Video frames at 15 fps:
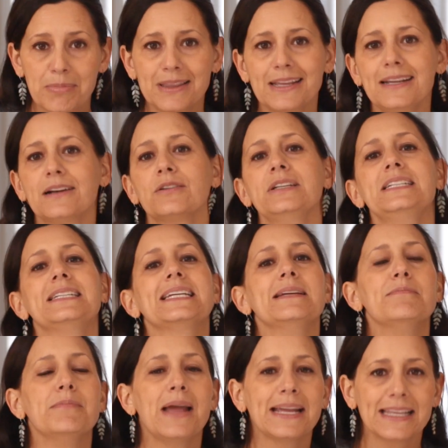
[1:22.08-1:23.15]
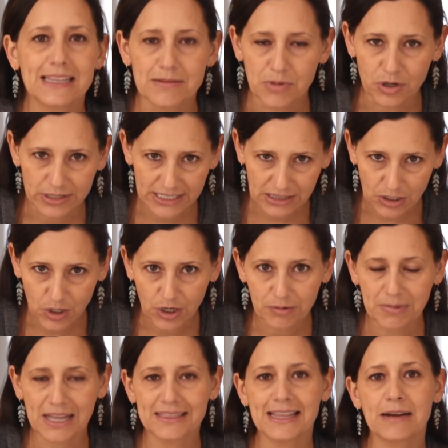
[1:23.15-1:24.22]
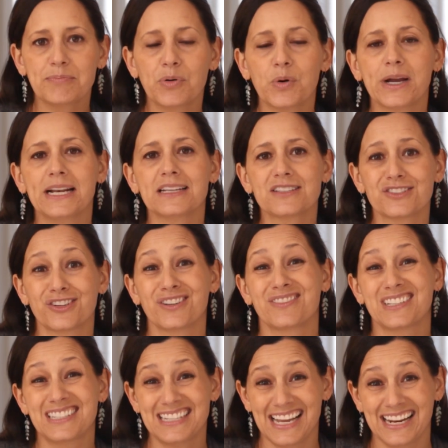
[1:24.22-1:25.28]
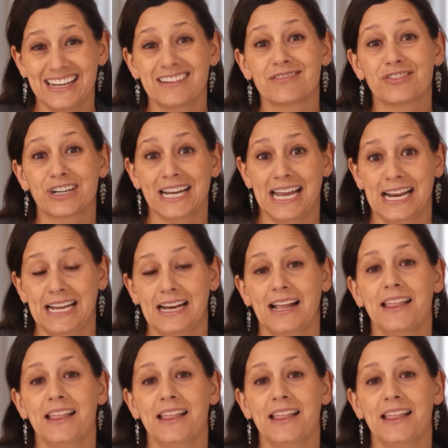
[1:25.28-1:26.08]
but then you don't need to keep making them all night long. At that point, it's sort of a set it and forget it,